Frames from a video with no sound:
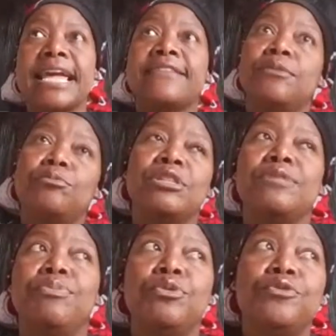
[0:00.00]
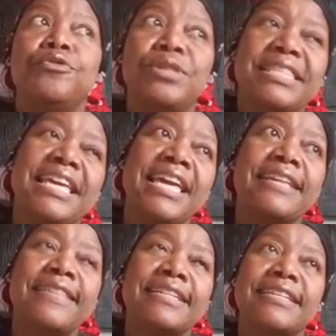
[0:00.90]
And the most beautiful
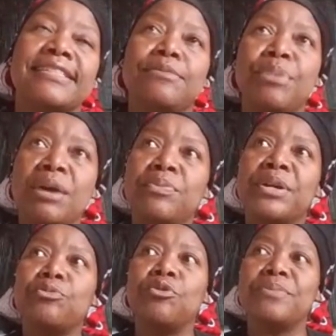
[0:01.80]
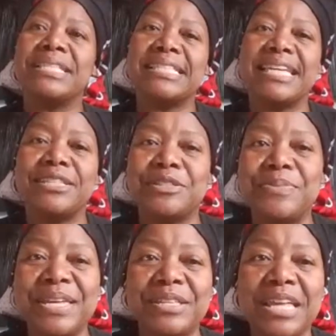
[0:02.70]
thing that a Zimbabwean woman said to
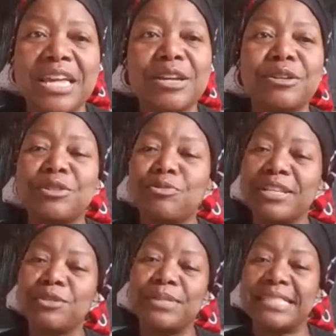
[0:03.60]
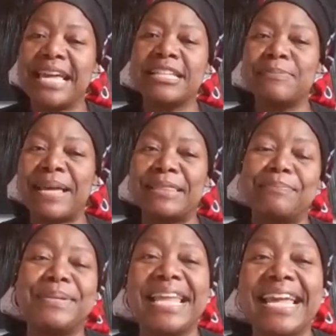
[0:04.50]
me, you know, the ones who stand by the
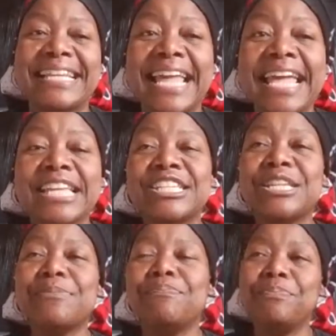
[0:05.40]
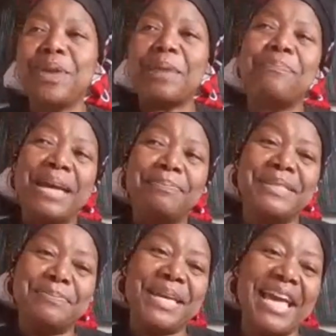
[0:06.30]
plane, she
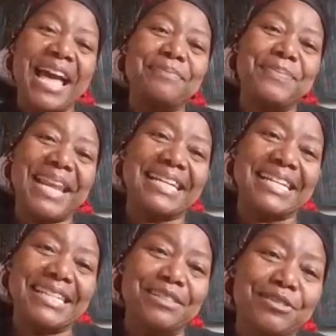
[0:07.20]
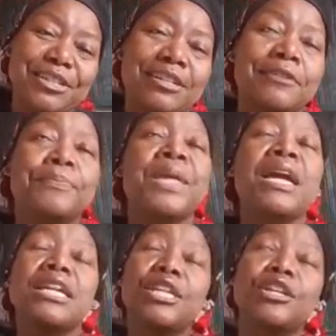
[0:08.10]
pepped me up like a little girl.
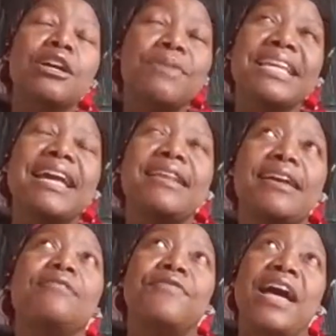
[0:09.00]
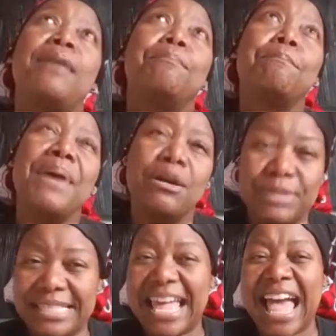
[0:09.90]
You know what I love about
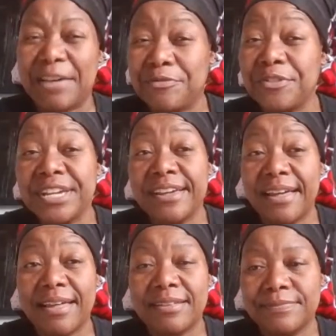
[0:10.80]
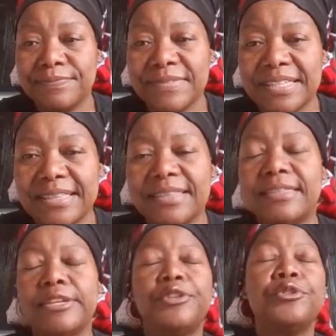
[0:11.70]
Africa?
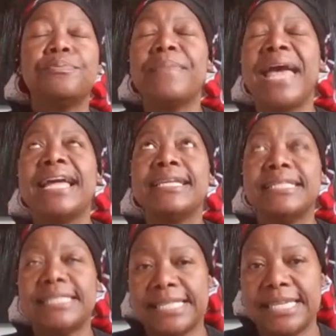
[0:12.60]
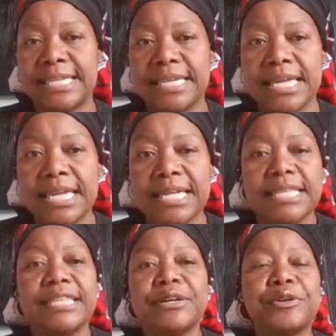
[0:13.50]
The humanity,
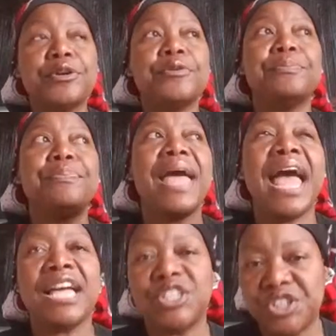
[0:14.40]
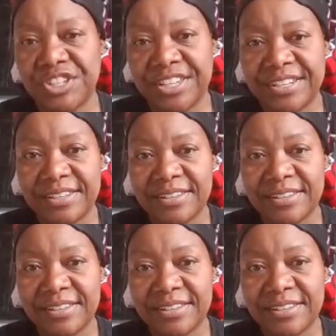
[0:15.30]
the compassion.